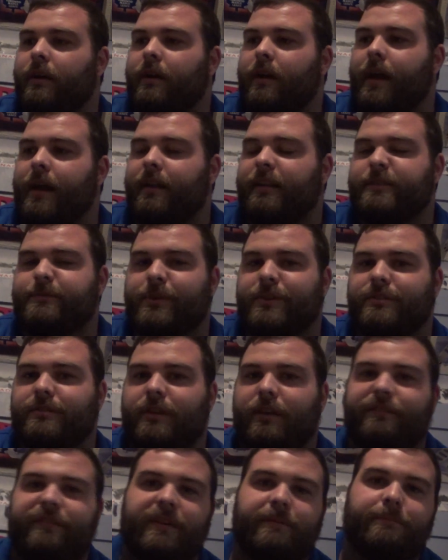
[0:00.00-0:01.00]
and
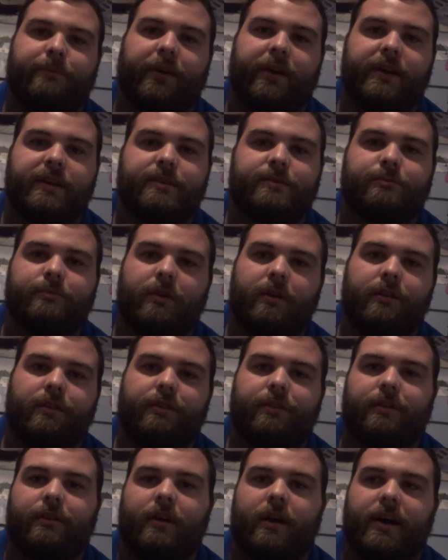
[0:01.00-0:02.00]
especially if he plays
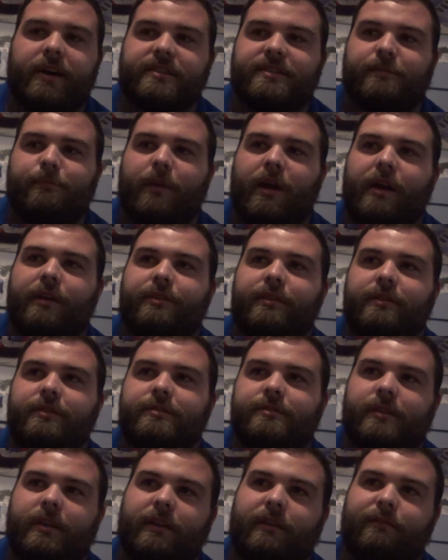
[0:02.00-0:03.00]
with Austin
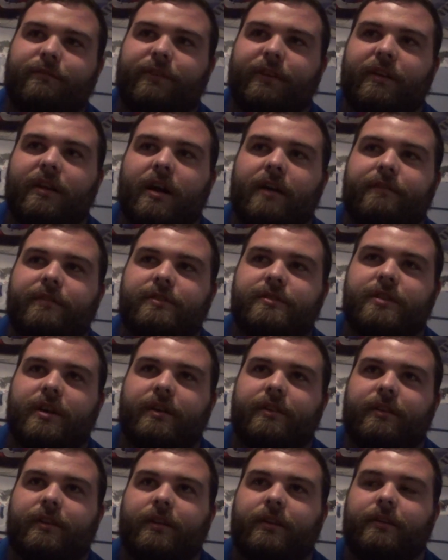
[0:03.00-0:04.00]
Matthews, they can feed off each
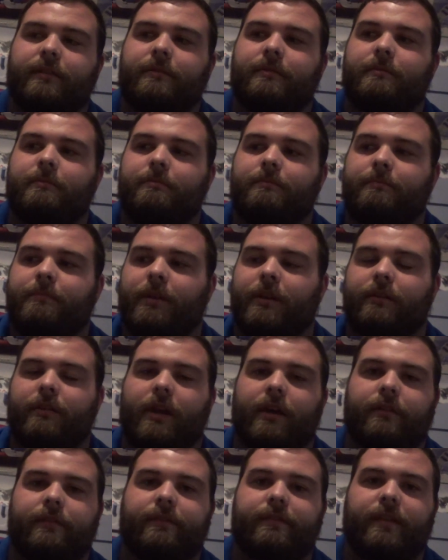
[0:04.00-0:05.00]
other and be
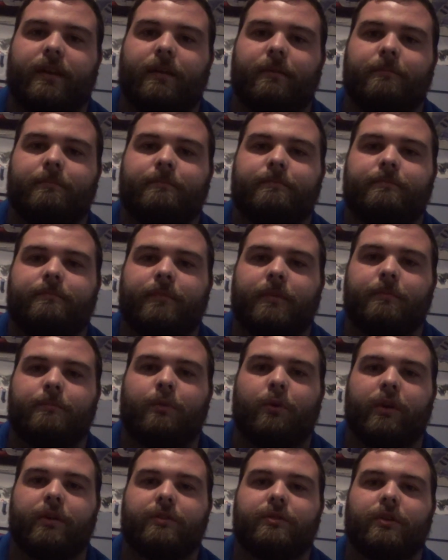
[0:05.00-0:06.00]
around the same in
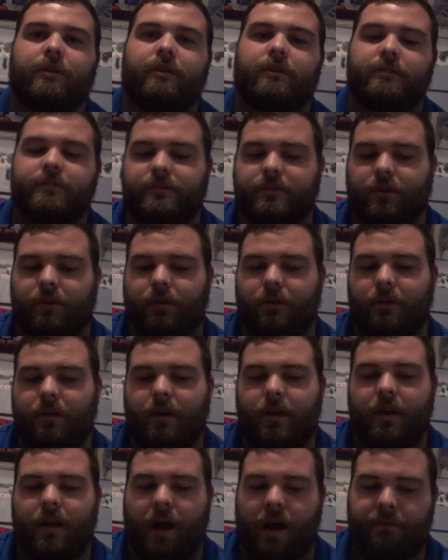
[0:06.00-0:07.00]
point total. So
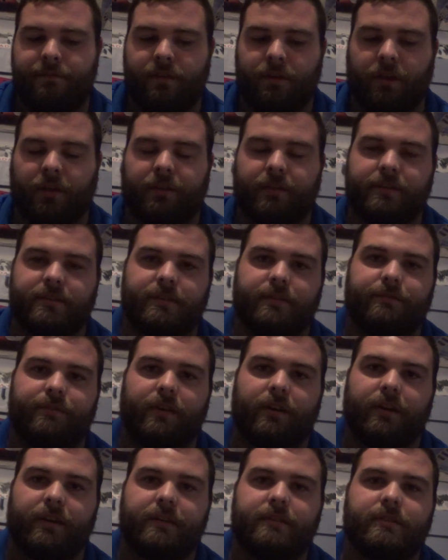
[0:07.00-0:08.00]
I feel like this is
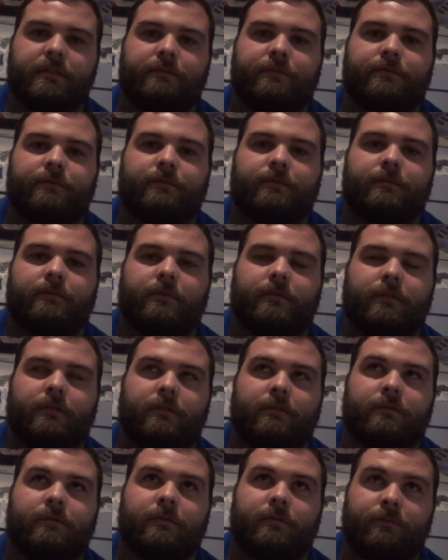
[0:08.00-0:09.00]
very easy
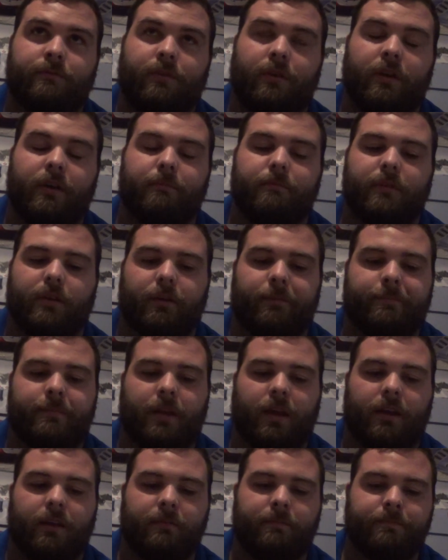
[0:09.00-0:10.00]
for him to
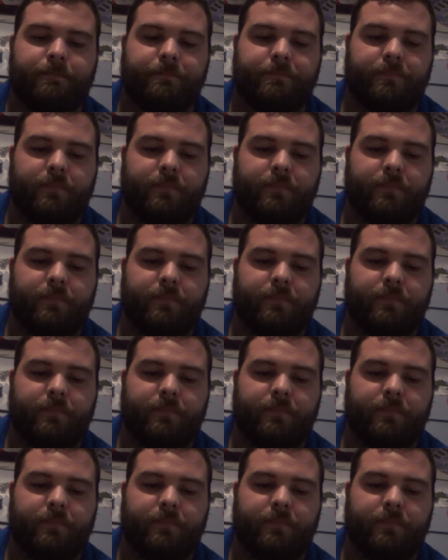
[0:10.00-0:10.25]
obtain.